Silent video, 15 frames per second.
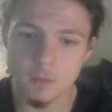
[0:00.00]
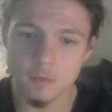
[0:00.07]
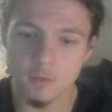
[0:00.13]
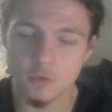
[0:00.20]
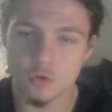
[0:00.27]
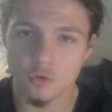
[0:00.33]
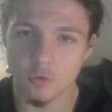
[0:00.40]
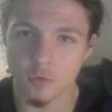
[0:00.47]

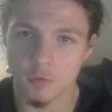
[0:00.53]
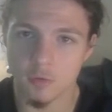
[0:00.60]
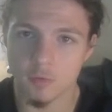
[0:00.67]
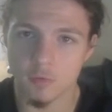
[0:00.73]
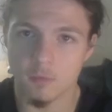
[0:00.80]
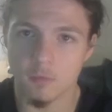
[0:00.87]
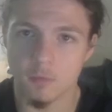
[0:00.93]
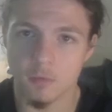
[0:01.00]
sugars
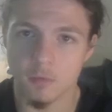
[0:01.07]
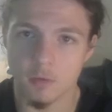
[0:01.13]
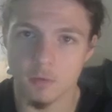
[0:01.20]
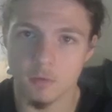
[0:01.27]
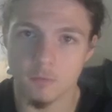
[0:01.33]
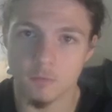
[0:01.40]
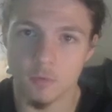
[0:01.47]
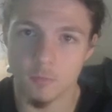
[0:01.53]

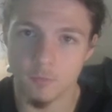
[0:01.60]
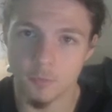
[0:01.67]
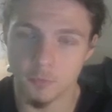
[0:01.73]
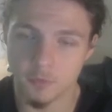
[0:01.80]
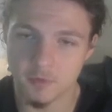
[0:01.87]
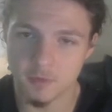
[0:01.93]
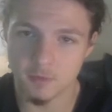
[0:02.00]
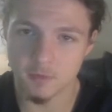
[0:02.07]
from
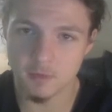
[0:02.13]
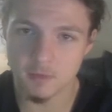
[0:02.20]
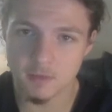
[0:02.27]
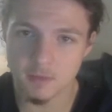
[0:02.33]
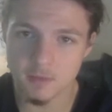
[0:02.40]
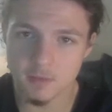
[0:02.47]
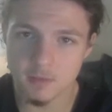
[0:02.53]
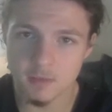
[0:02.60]

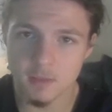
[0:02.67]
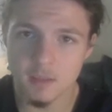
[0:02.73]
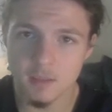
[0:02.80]
photosynthesis,